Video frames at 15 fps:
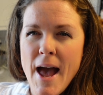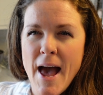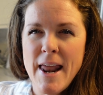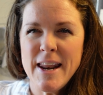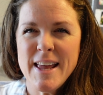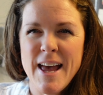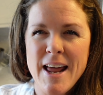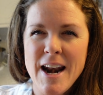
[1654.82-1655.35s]

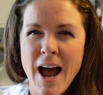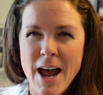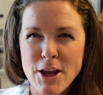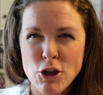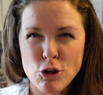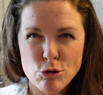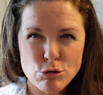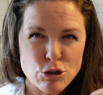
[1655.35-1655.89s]
And again,
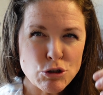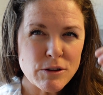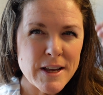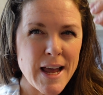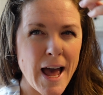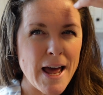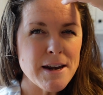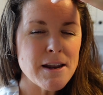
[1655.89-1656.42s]
I
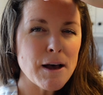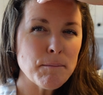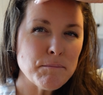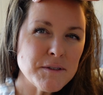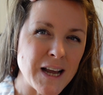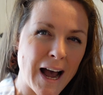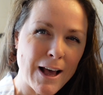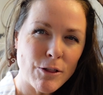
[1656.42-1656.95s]
usually end up
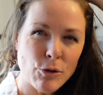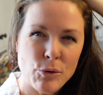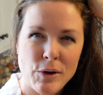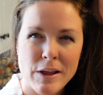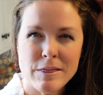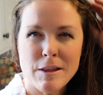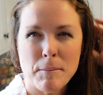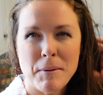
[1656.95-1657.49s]

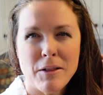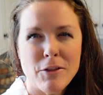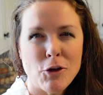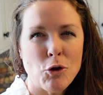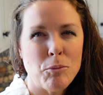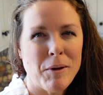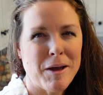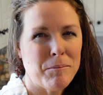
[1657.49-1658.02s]
diluting them a
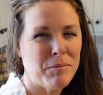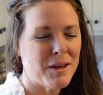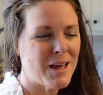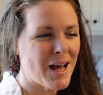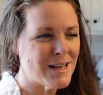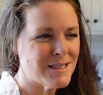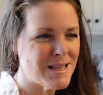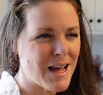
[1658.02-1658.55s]
little bit
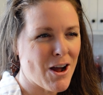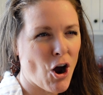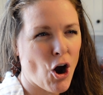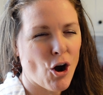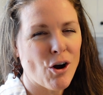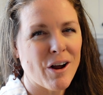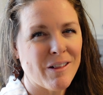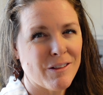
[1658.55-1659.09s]
because they
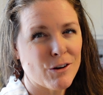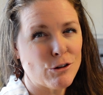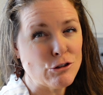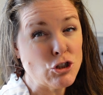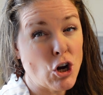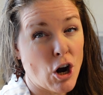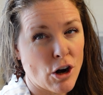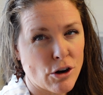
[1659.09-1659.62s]
are a little
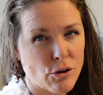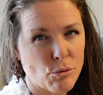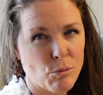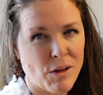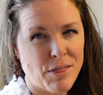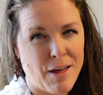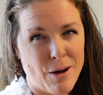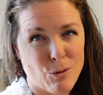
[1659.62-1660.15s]
tart
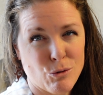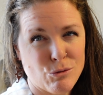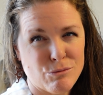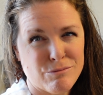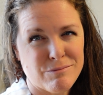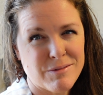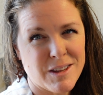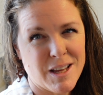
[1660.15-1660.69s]
without
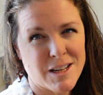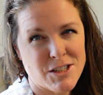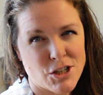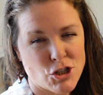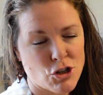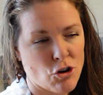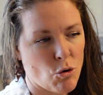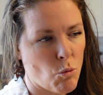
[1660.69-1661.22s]
the
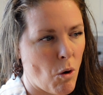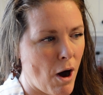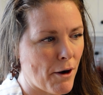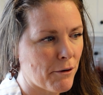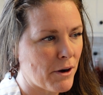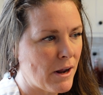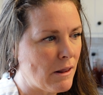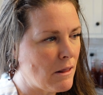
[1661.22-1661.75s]
additional
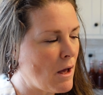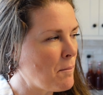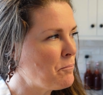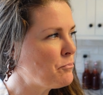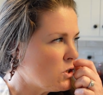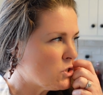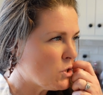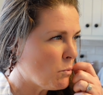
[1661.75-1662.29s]
water in
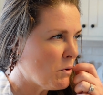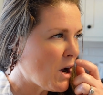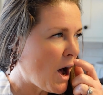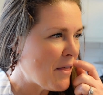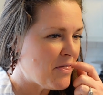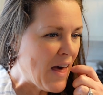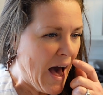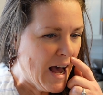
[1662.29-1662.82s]
them. So we
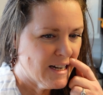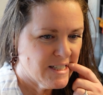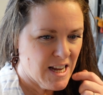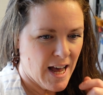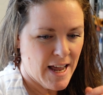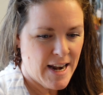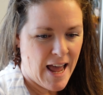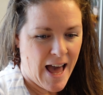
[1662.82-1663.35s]
got that
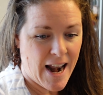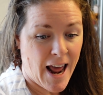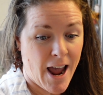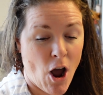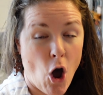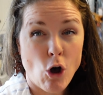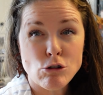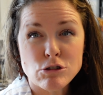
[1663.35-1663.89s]
done, and
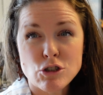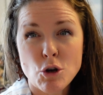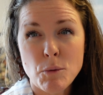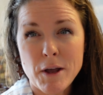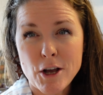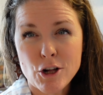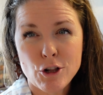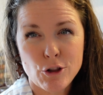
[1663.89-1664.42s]
I also
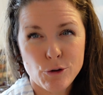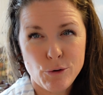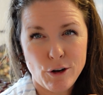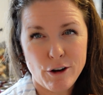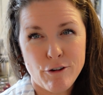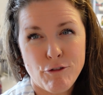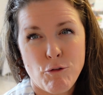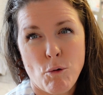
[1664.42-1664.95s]

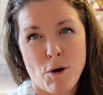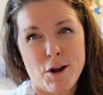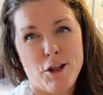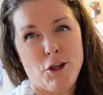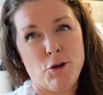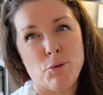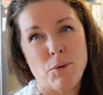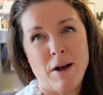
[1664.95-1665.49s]
included for
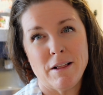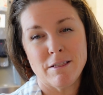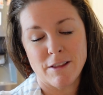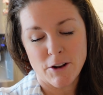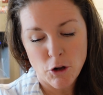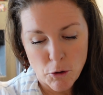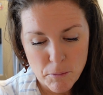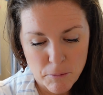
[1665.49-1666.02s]
you a
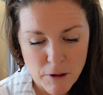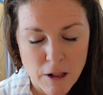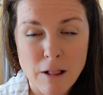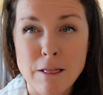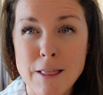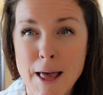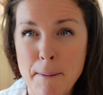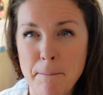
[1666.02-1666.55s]
little
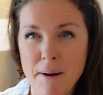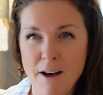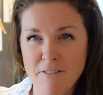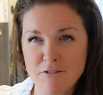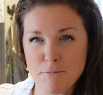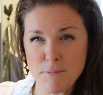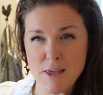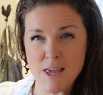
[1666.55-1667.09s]
clip
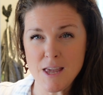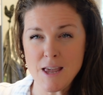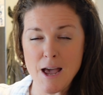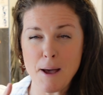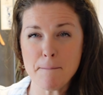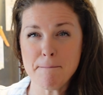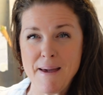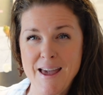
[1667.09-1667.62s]
of me
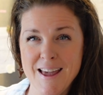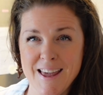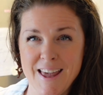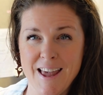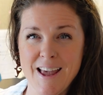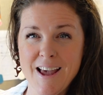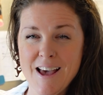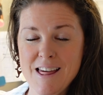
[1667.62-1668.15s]

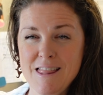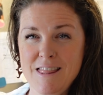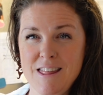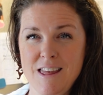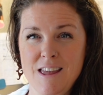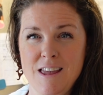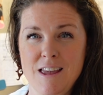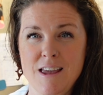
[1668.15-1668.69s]
making
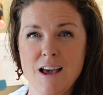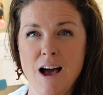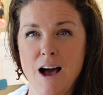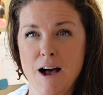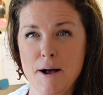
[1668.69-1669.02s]
the